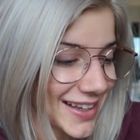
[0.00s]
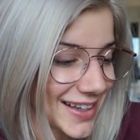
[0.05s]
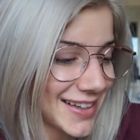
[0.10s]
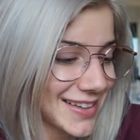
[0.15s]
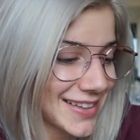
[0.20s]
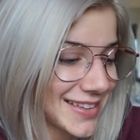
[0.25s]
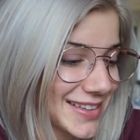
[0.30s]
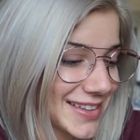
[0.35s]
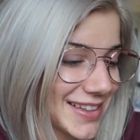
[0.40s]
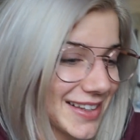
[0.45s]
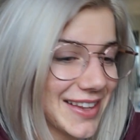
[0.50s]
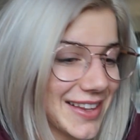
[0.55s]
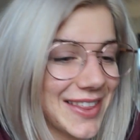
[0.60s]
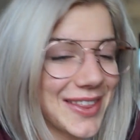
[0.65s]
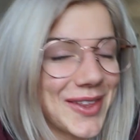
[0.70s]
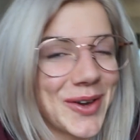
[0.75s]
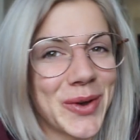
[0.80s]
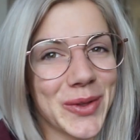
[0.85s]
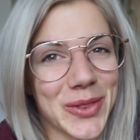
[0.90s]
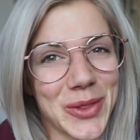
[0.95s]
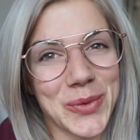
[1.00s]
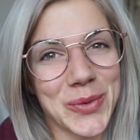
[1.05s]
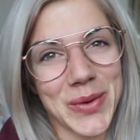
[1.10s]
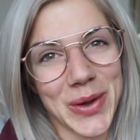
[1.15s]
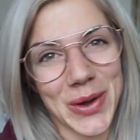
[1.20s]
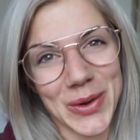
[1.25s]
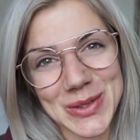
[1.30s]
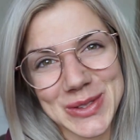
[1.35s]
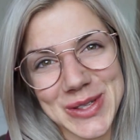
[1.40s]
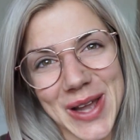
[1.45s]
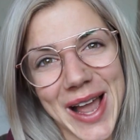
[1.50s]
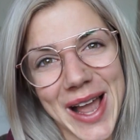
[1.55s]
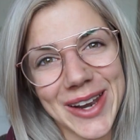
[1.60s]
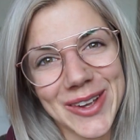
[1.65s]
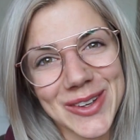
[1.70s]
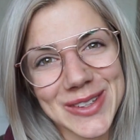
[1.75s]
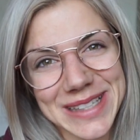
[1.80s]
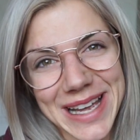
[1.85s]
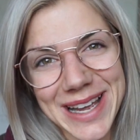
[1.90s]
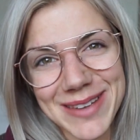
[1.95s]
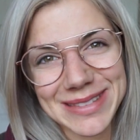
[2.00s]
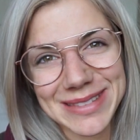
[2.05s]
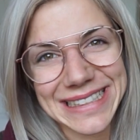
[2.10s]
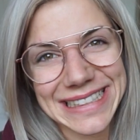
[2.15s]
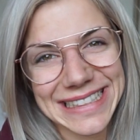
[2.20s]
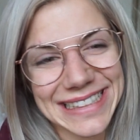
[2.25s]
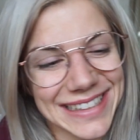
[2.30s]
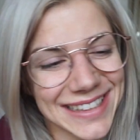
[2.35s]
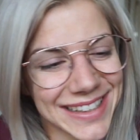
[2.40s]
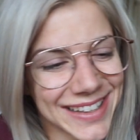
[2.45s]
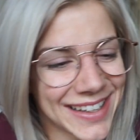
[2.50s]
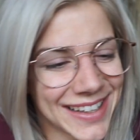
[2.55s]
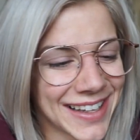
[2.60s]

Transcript: uh, the world title is happening.